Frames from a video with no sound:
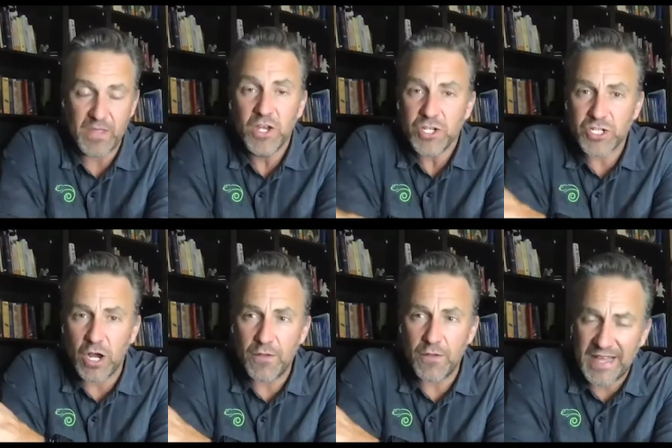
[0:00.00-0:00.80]

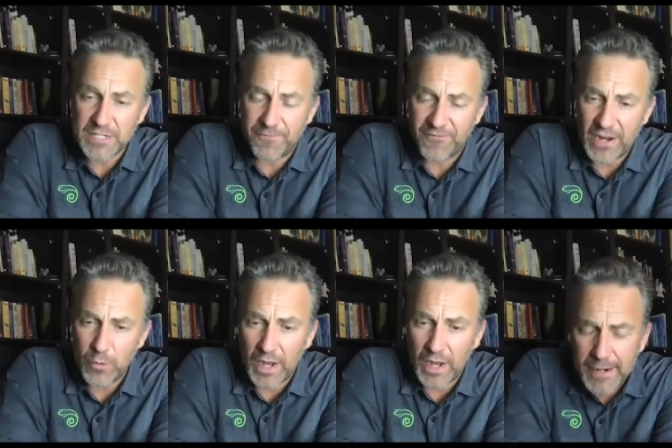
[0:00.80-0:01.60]
So that's a fun
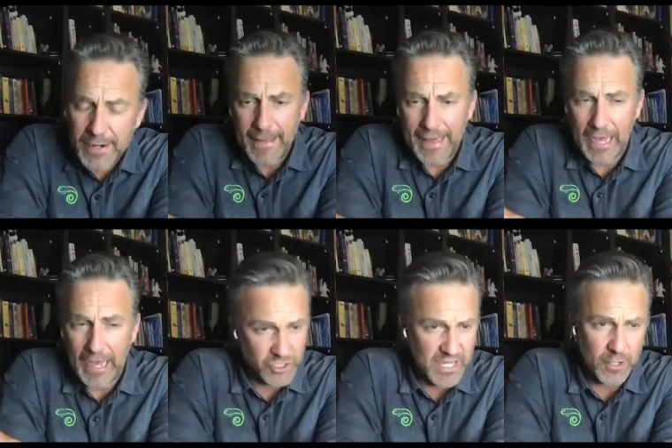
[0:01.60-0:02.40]
one. Uh, I'll
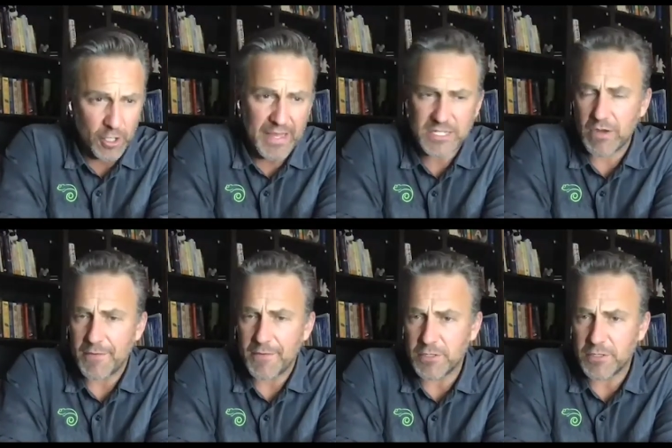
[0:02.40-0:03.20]
share that on my Instagram
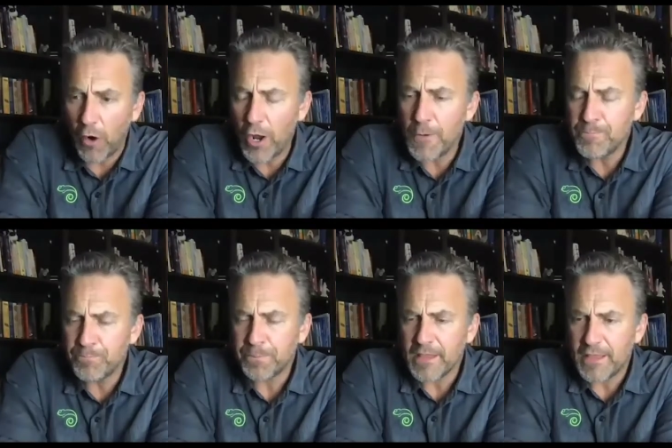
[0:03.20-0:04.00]
tomorrow.
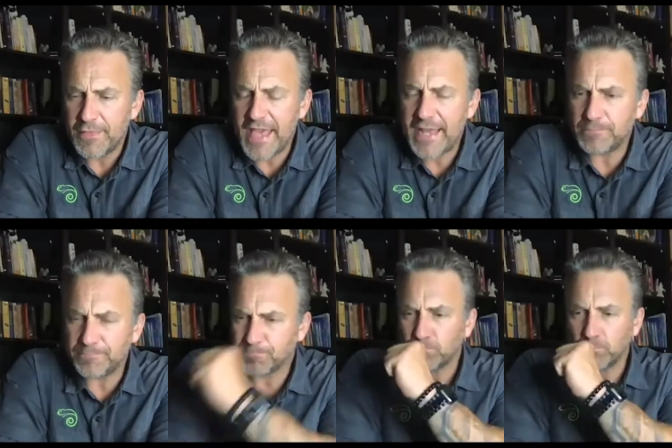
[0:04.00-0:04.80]
Then
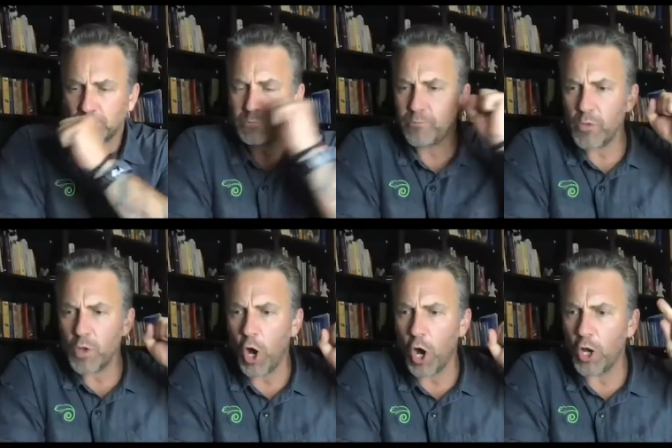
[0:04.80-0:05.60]

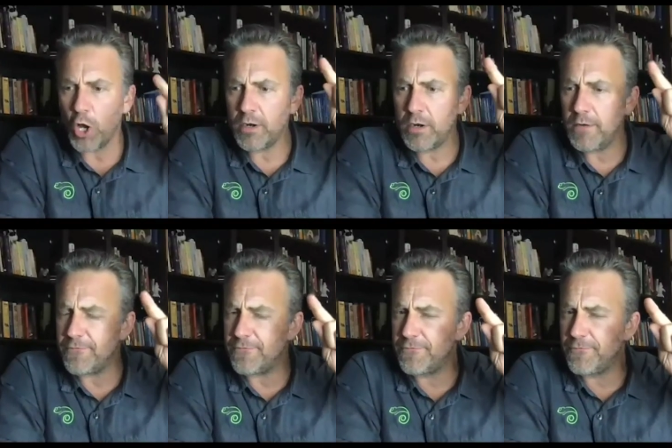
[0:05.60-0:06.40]
on
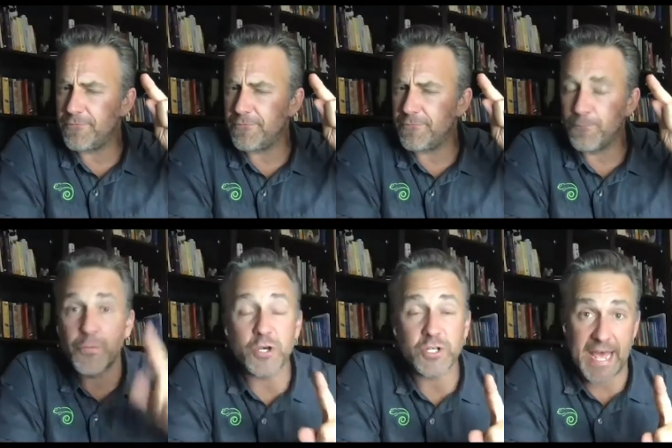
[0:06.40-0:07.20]

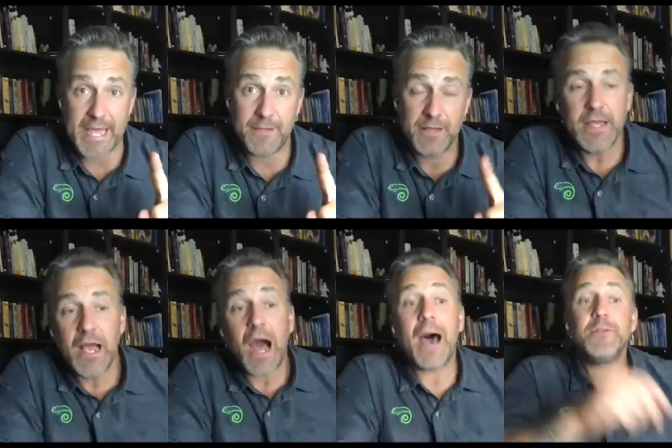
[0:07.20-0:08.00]
Thursday, I'm